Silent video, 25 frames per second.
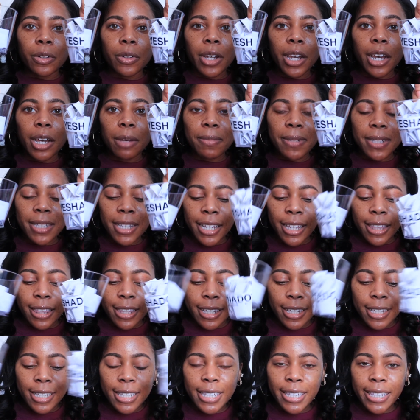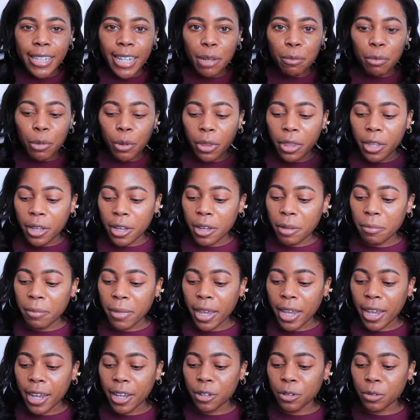cups like this, labeled them,
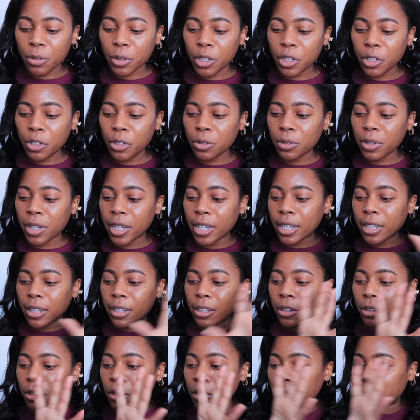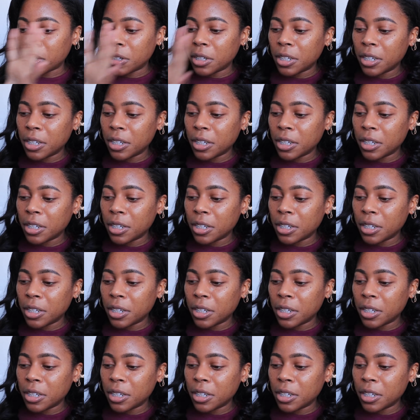and we're going to do like a little